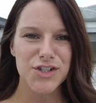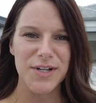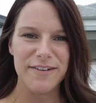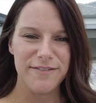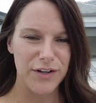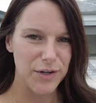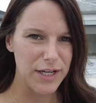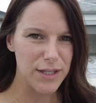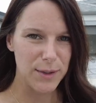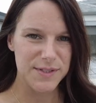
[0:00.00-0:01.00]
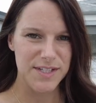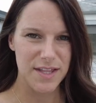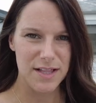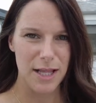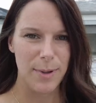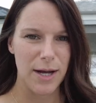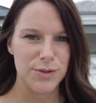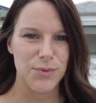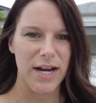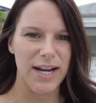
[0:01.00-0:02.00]
street very close to the
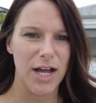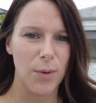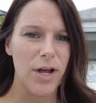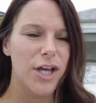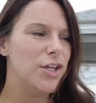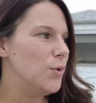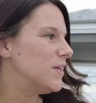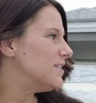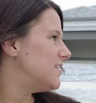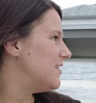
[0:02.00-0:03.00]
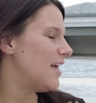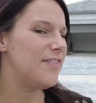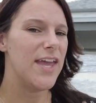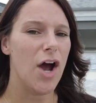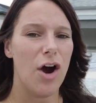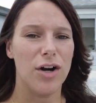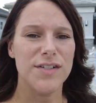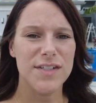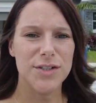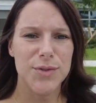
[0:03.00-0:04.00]
clubhouse right now. You can see that they are
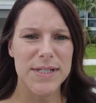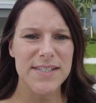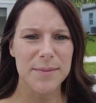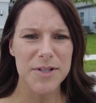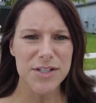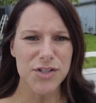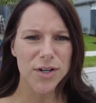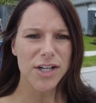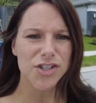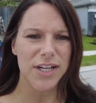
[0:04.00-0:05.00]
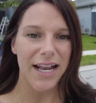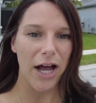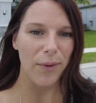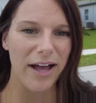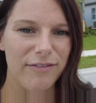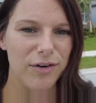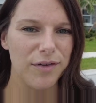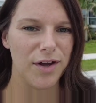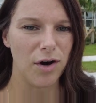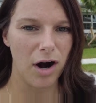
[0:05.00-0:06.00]
still doing some construction.
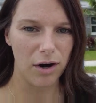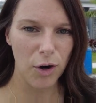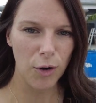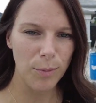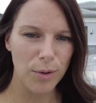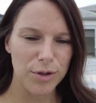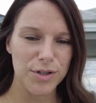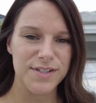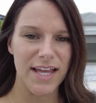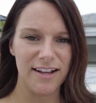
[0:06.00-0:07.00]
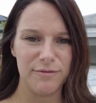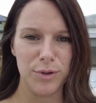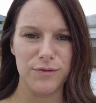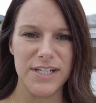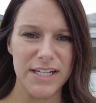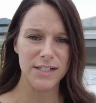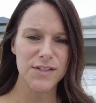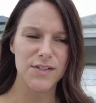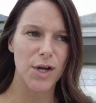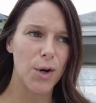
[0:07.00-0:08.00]
However, there are homeowners that have moved
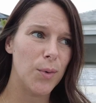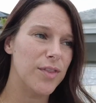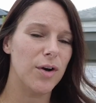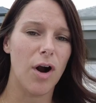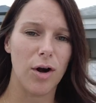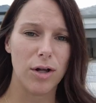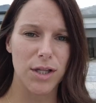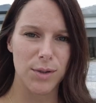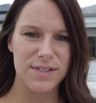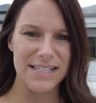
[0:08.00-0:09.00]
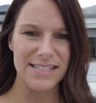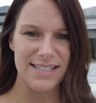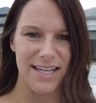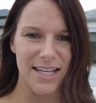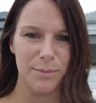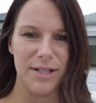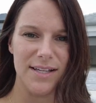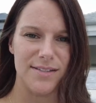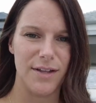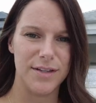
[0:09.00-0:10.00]
in, so there are closings taking
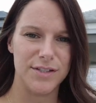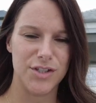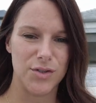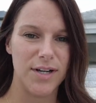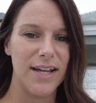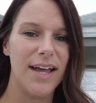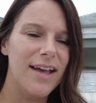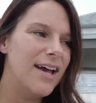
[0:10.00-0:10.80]
place on this street.